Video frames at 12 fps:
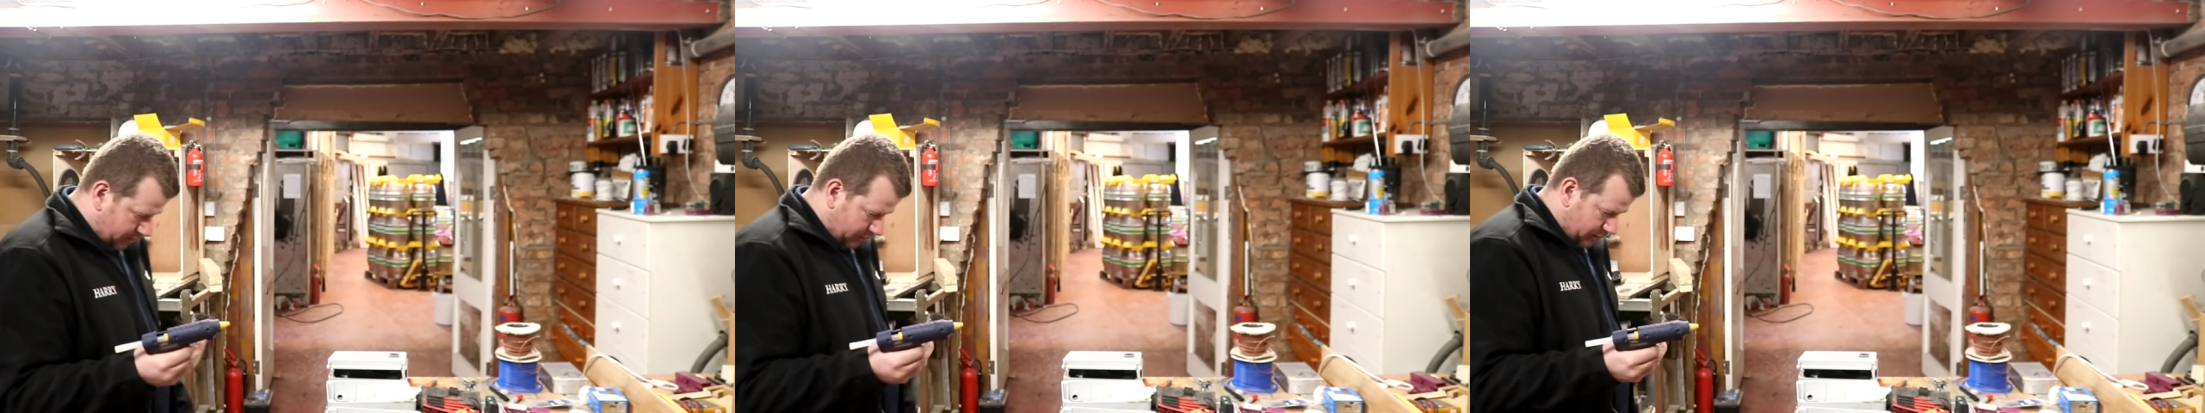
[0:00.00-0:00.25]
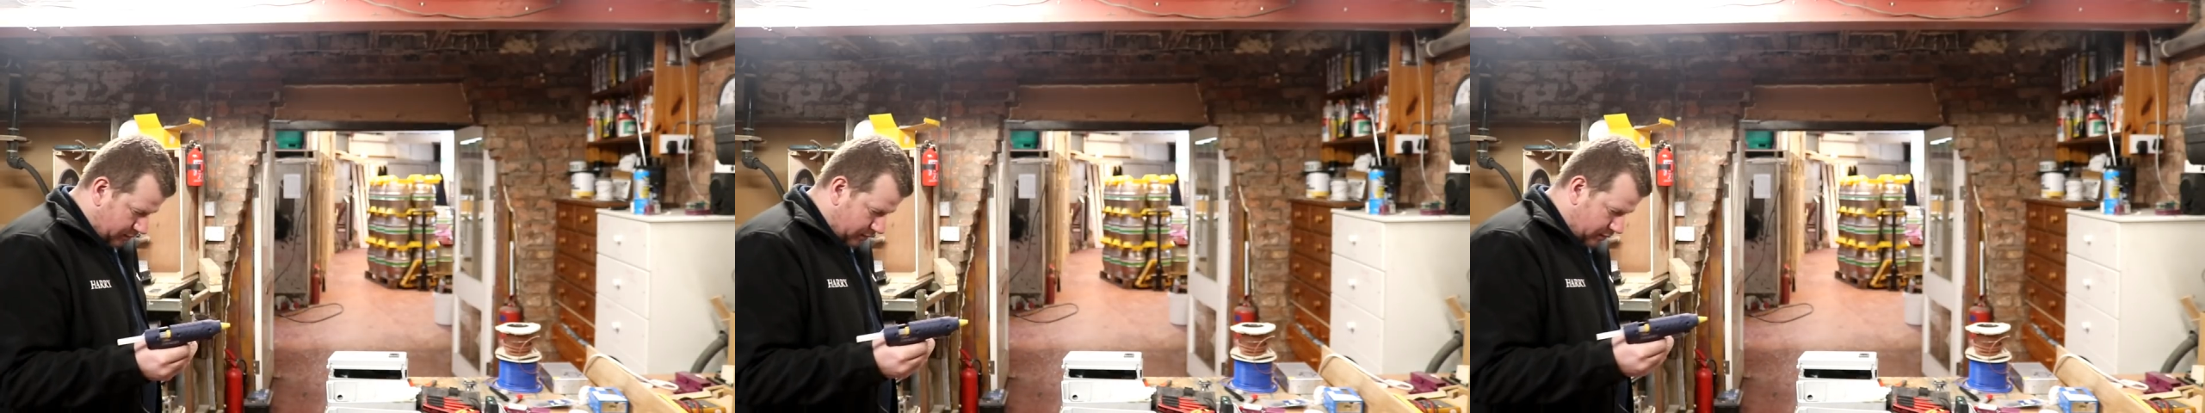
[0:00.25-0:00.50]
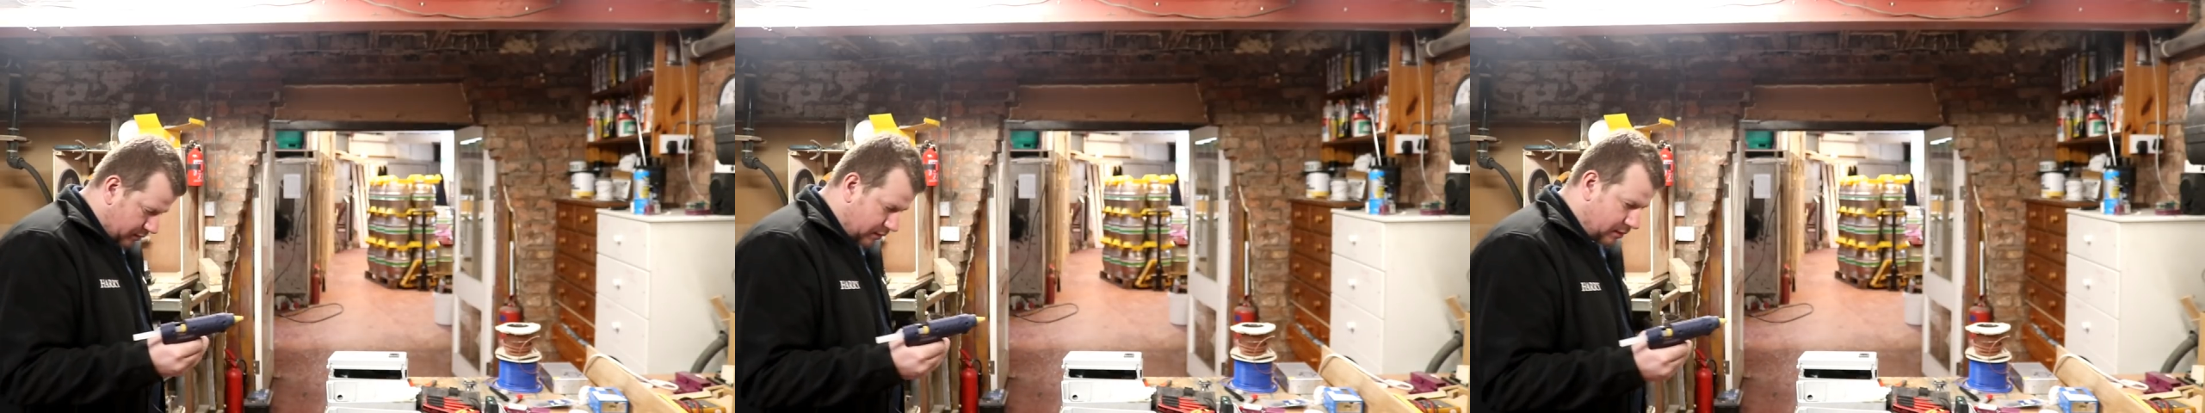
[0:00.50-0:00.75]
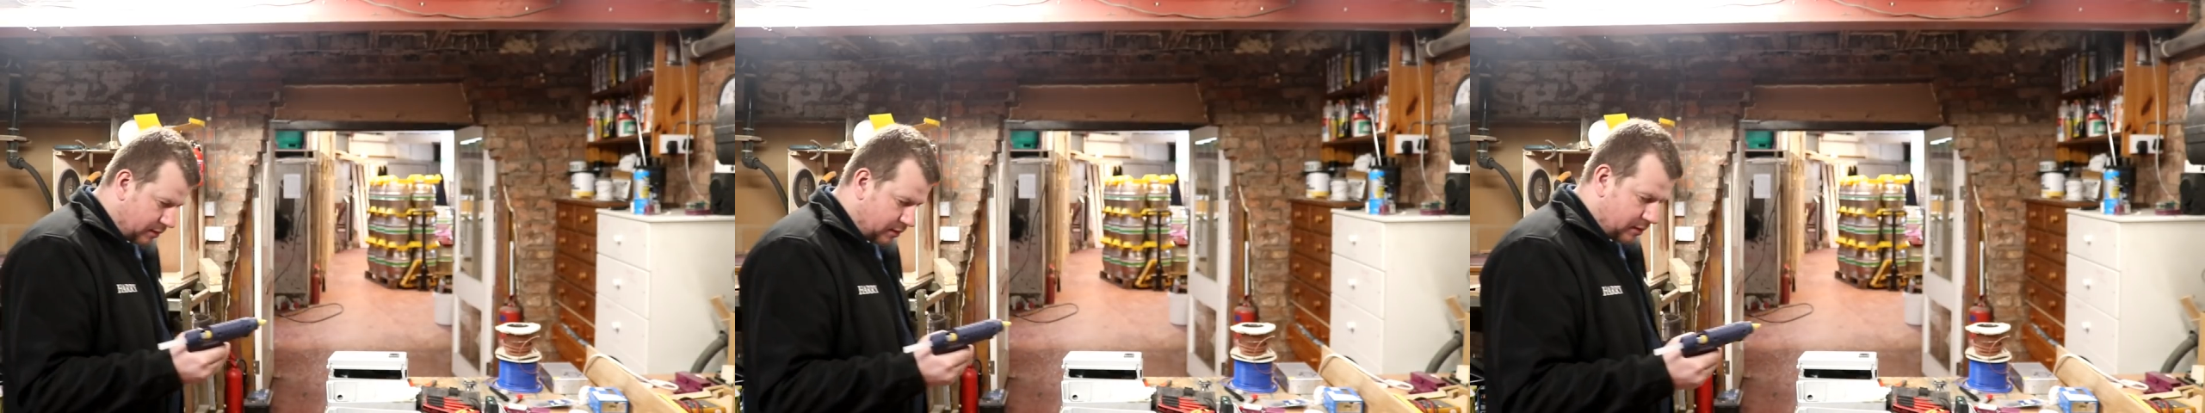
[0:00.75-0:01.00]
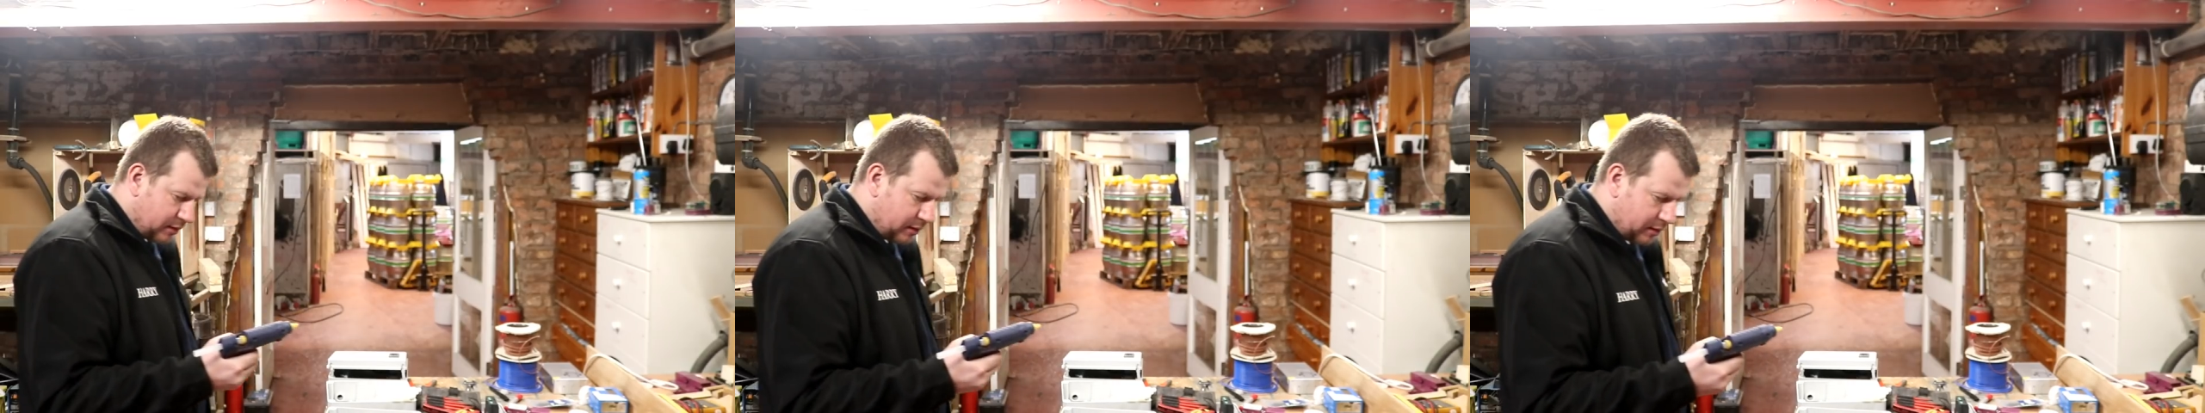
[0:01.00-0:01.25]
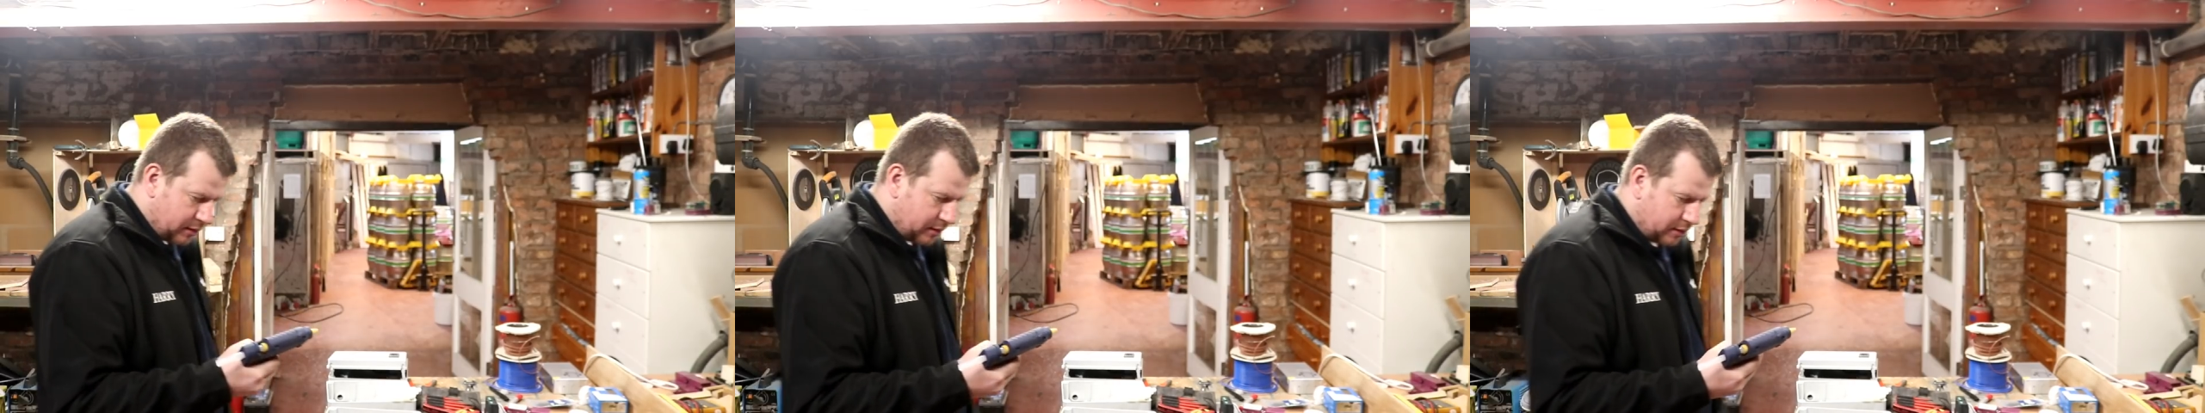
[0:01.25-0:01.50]

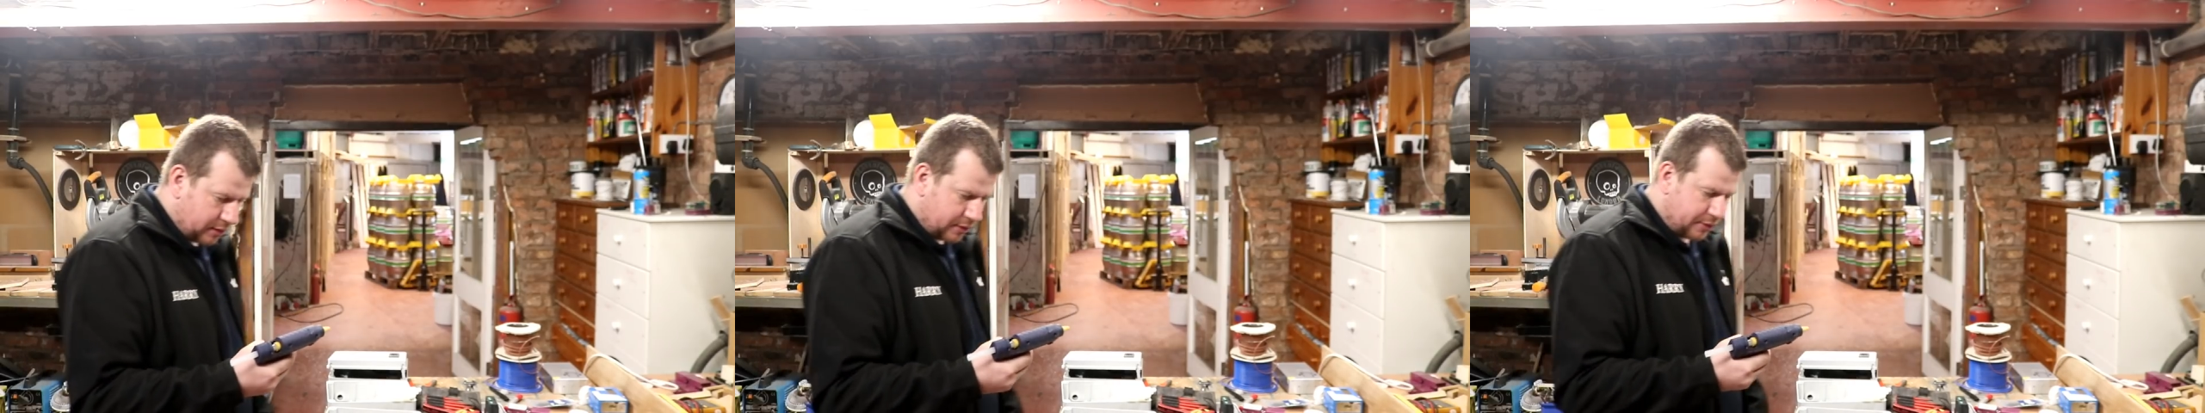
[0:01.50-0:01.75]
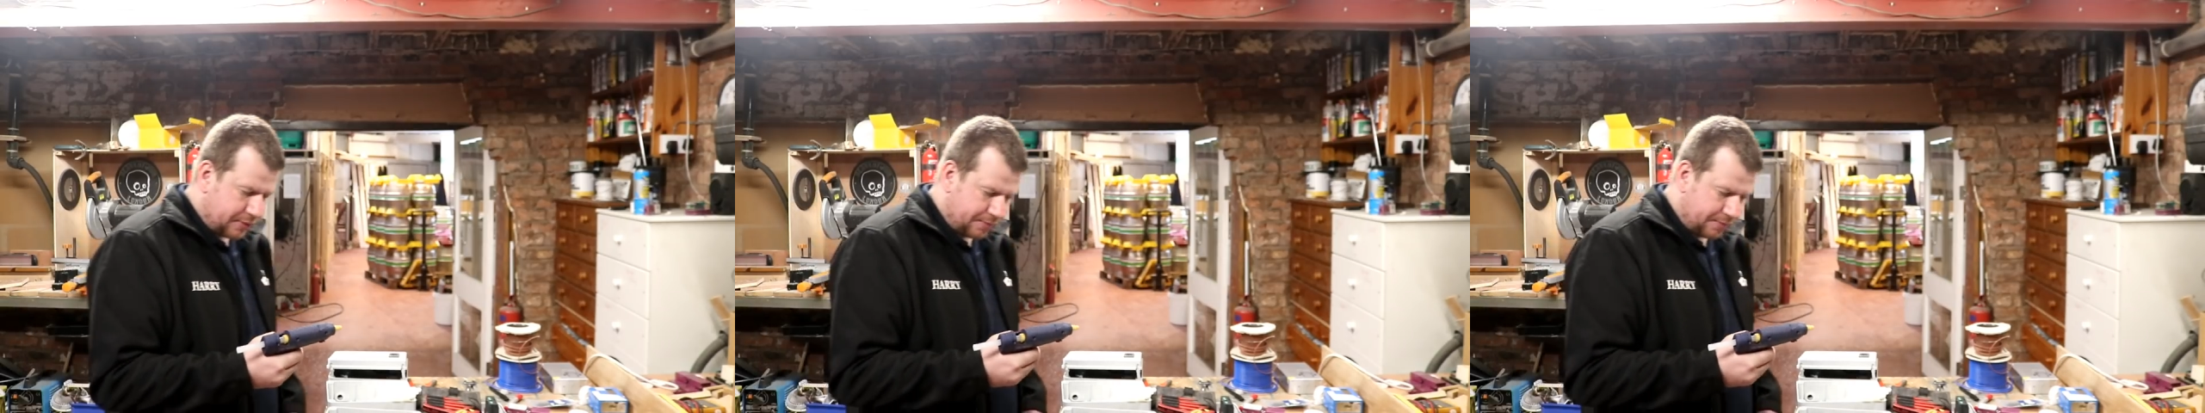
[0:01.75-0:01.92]
No one is speaking in this clip.